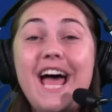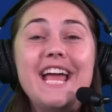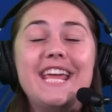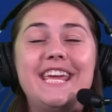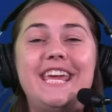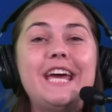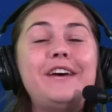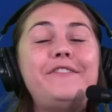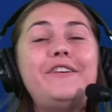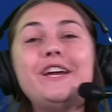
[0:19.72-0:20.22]

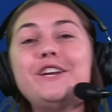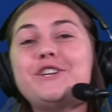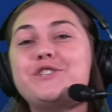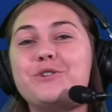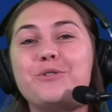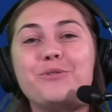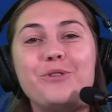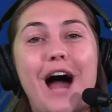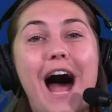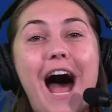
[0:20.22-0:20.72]
giving
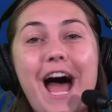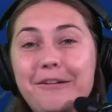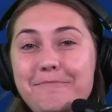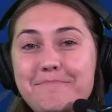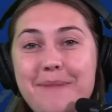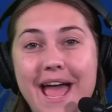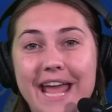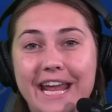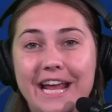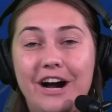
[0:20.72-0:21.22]
Jerod
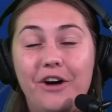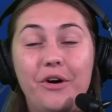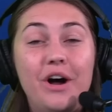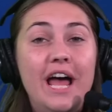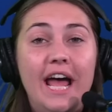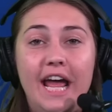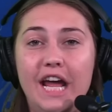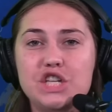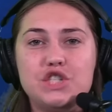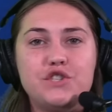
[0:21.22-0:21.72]
Mayo
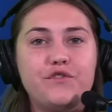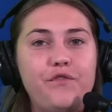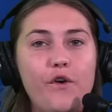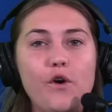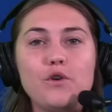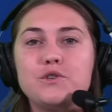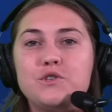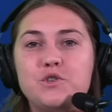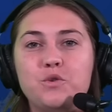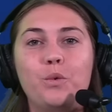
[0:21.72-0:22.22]
his
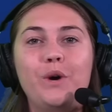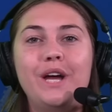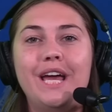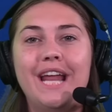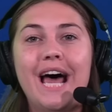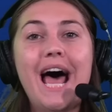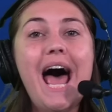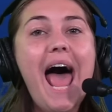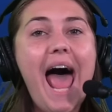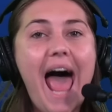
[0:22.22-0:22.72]
first
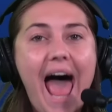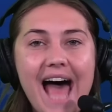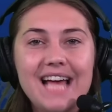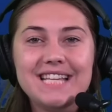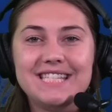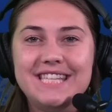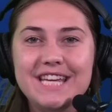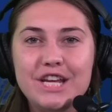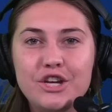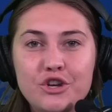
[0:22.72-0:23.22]
win
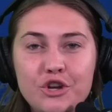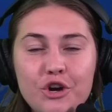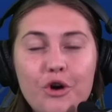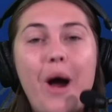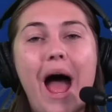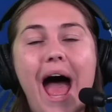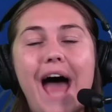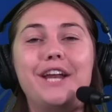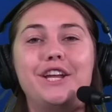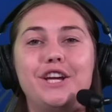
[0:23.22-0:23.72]
as the new
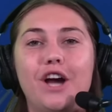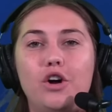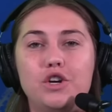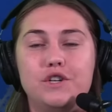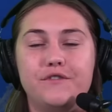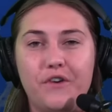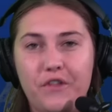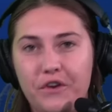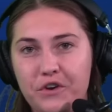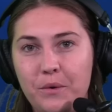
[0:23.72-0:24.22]
head
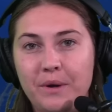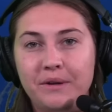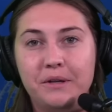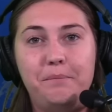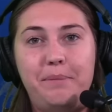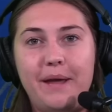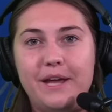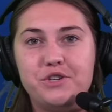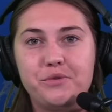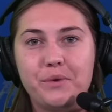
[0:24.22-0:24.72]
coach for the New
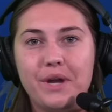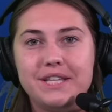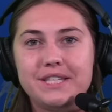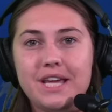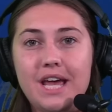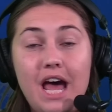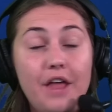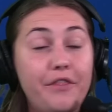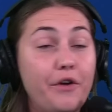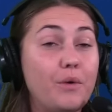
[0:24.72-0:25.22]
England Patriots.
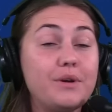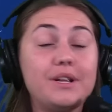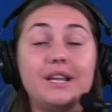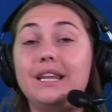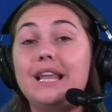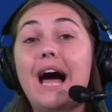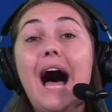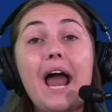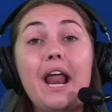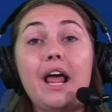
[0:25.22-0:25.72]
There were a
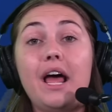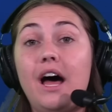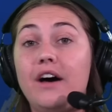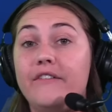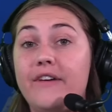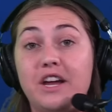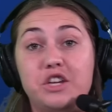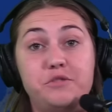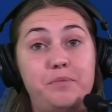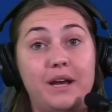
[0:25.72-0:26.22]
lot of
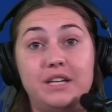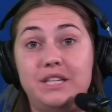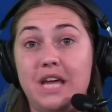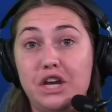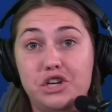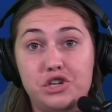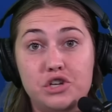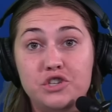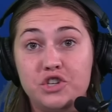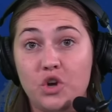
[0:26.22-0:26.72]

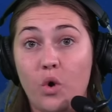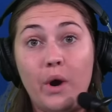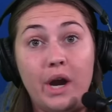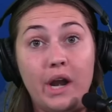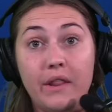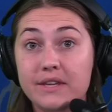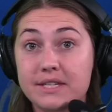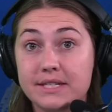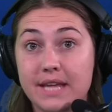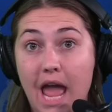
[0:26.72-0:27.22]
expectations going
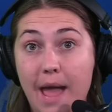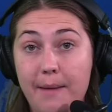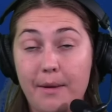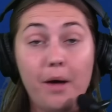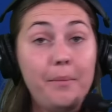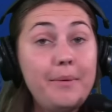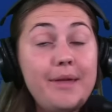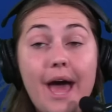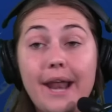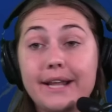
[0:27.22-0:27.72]
into this game, and
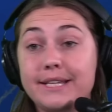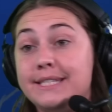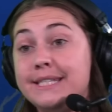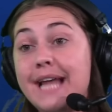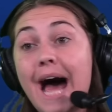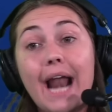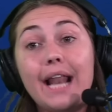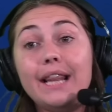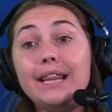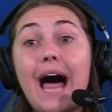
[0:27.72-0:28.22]
I'll be honest,
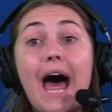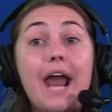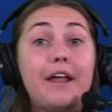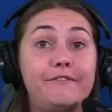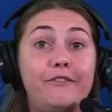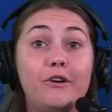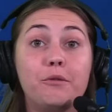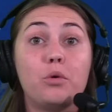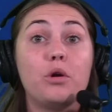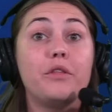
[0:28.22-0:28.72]
not a lot
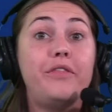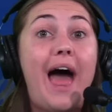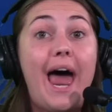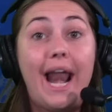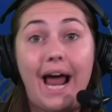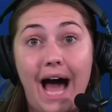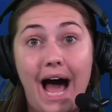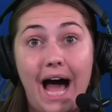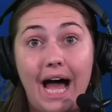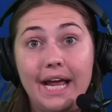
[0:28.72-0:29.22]
of them were that
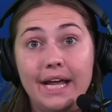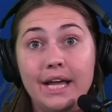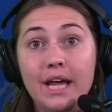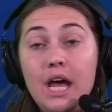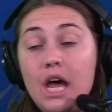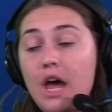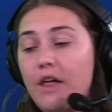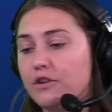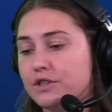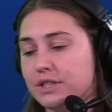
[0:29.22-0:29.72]
high.
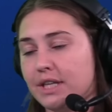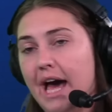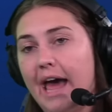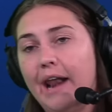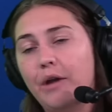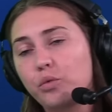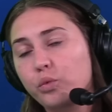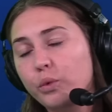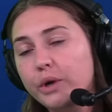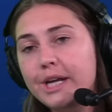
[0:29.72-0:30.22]
There's a lot
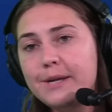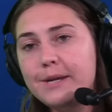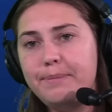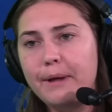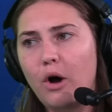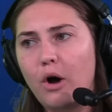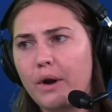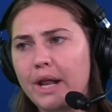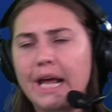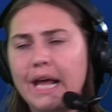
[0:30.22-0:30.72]
of
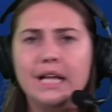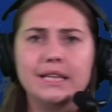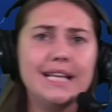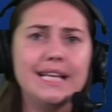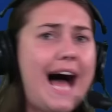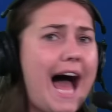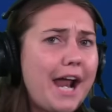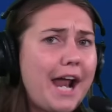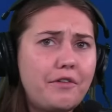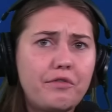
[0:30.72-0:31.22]
rebuilding, a
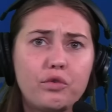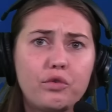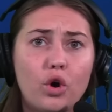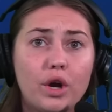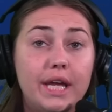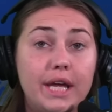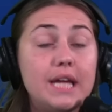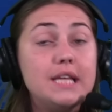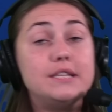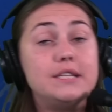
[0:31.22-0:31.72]
lot of
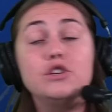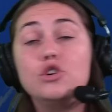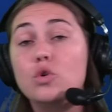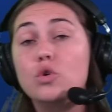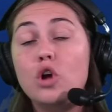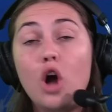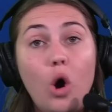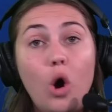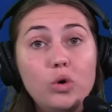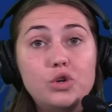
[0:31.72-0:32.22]
rookies, new
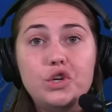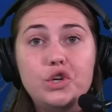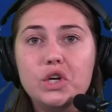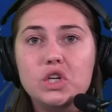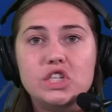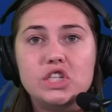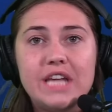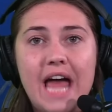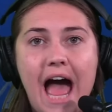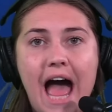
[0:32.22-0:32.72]
coaching
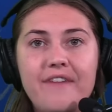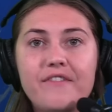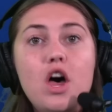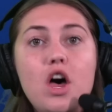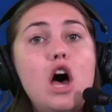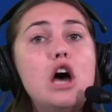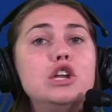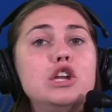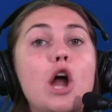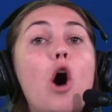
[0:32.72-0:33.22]
staff.
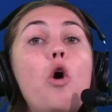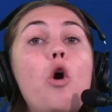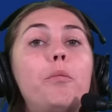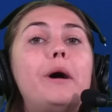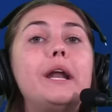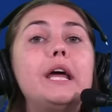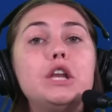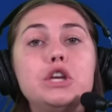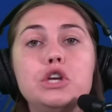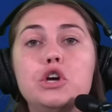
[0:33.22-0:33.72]

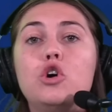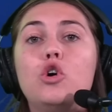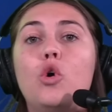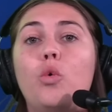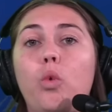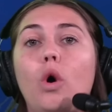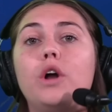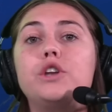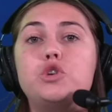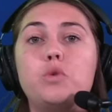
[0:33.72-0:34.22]
Nobody knew
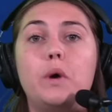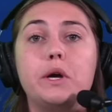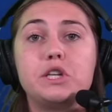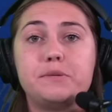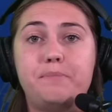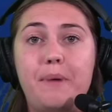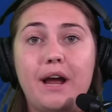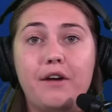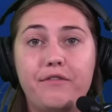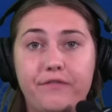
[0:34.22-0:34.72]
what to
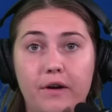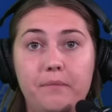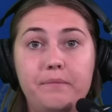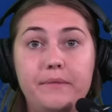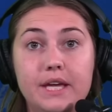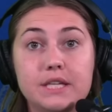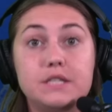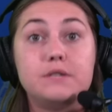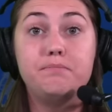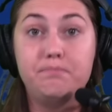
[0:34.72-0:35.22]
expect from
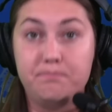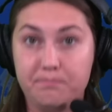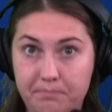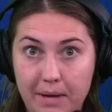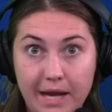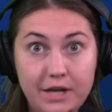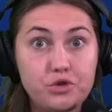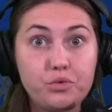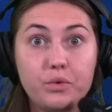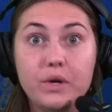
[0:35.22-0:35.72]
this
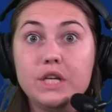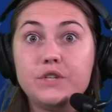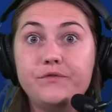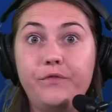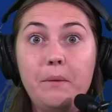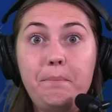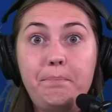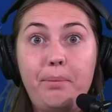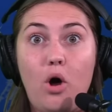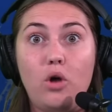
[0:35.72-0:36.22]
Patriots
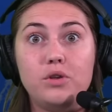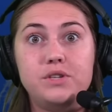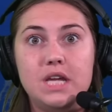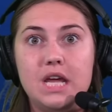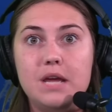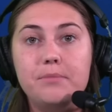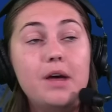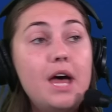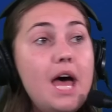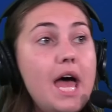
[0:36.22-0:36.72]
football
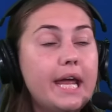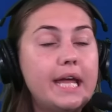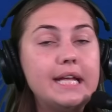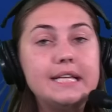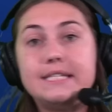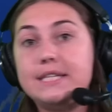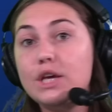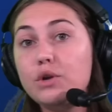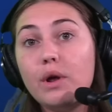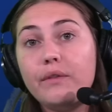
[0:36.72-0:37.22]
team.
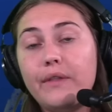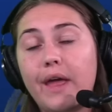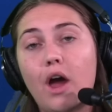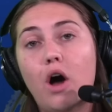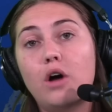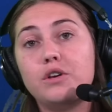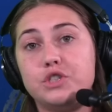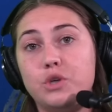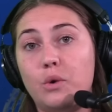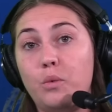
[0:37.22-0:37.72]
Considering they
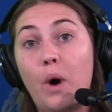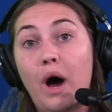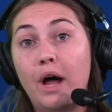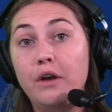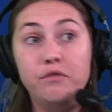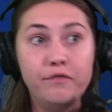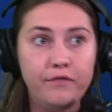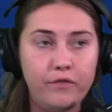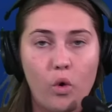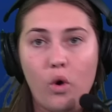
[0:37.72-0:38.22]
also
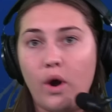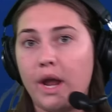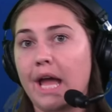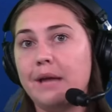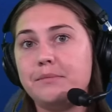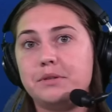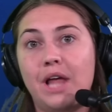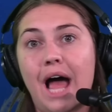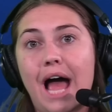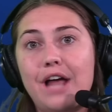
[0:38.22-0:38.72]
won 4
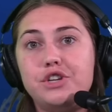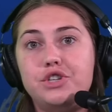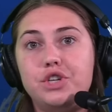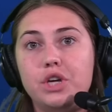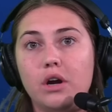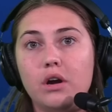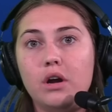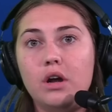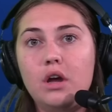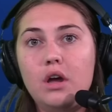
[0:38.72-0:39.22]
games last
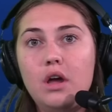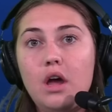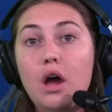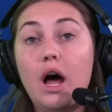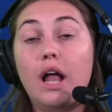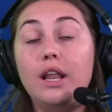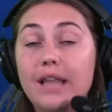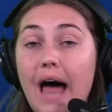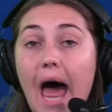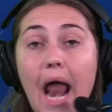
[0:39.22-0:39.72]
year,
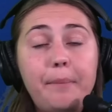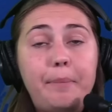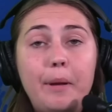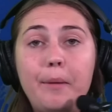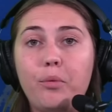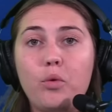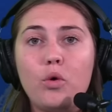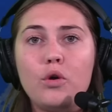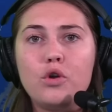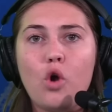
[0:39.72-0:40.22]
a lot of
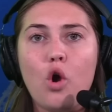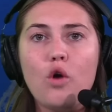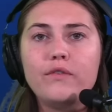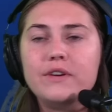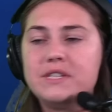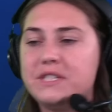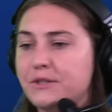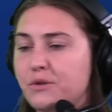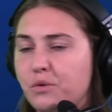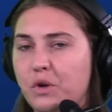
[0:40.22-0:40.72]
people were
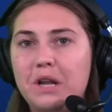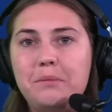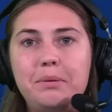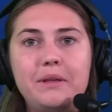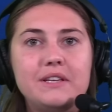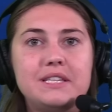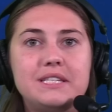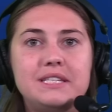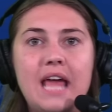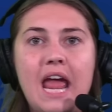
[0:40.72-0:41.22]
nervous this was going to be
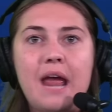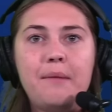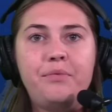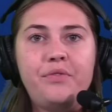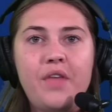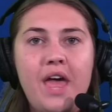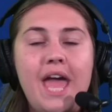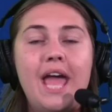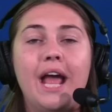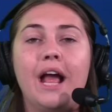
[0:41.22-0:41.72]
the same
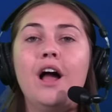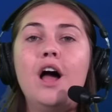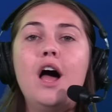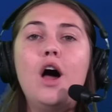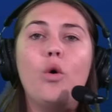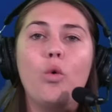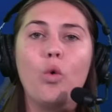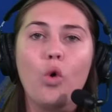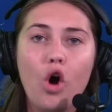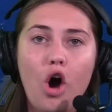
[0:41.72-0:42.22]
thing.
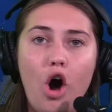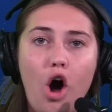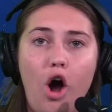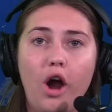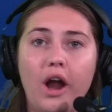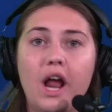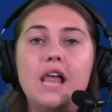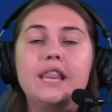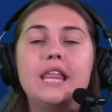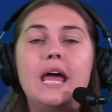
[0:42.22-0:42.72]

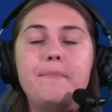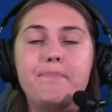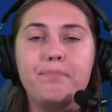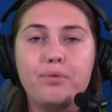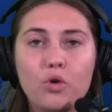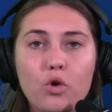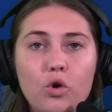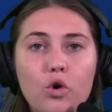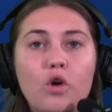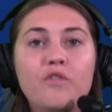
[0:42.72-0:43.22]
Wrong. They
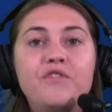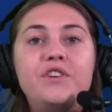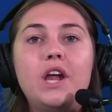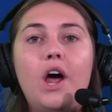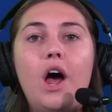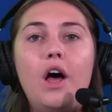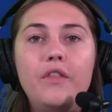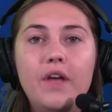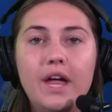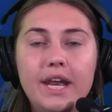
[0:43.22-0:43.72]
proved
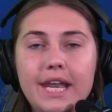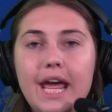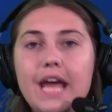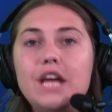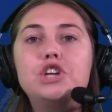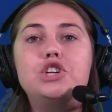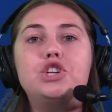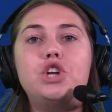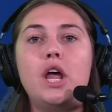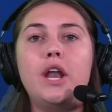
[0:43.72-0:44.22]
the
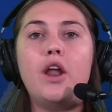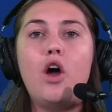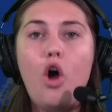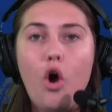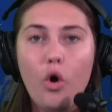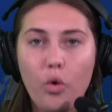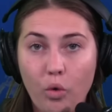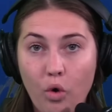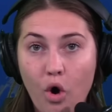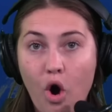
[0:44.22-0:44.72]
nation
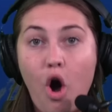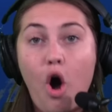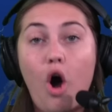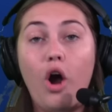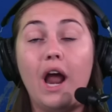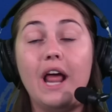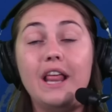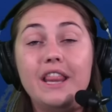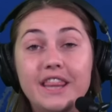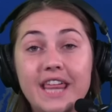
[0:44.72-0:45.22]

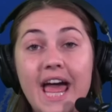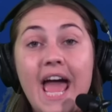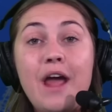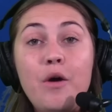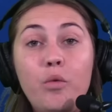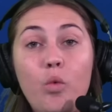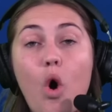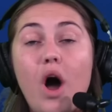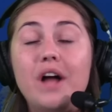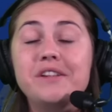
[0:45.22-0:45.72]
wrong. They
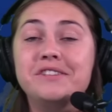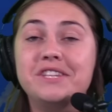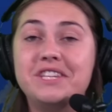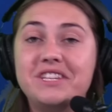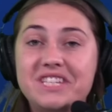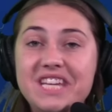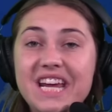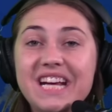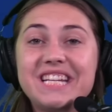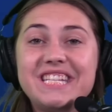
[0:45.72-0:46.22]
won
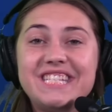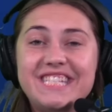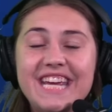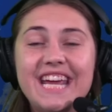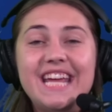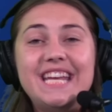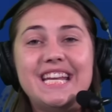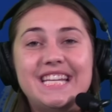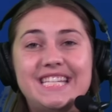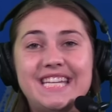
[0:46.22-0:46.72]

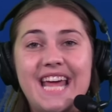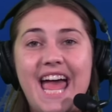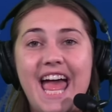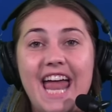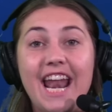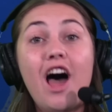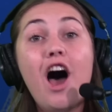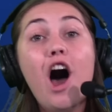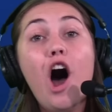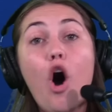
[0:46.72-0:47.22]

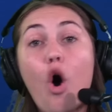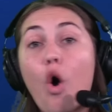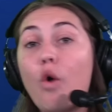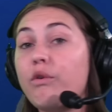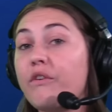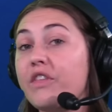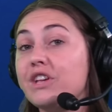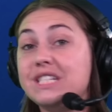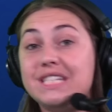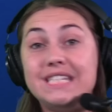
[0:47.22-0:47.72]
16-10
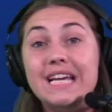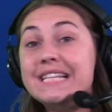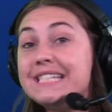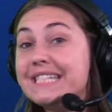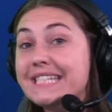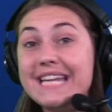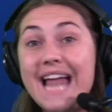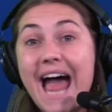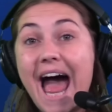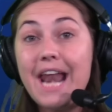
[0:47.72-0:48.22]
over the
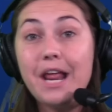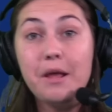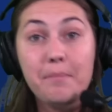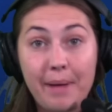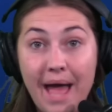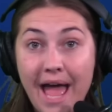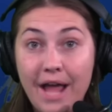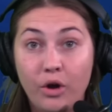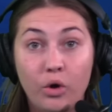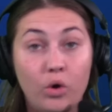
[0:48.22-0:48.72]
Cincinnati
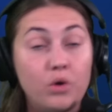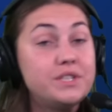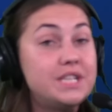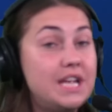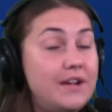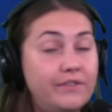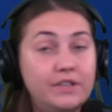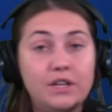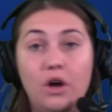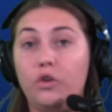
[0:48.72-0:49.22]
Bengals,
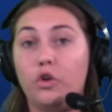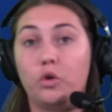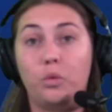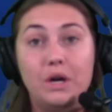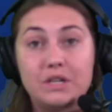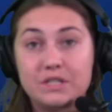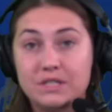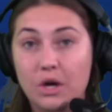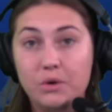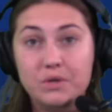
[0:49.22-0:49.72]
even though there
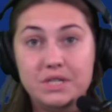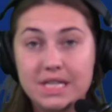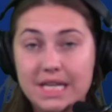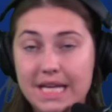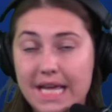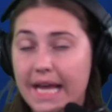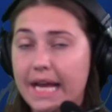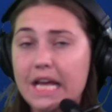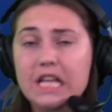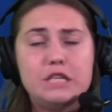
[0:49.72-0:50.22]
was no Tee
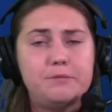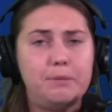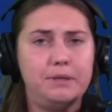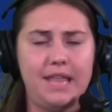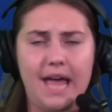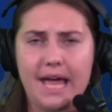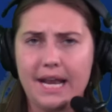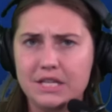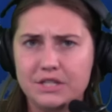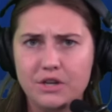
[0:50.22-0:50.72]
Higgins, but
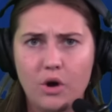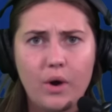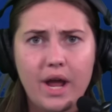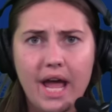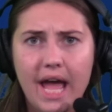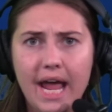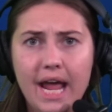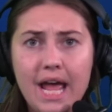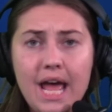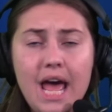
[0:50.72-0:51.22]
that is okay.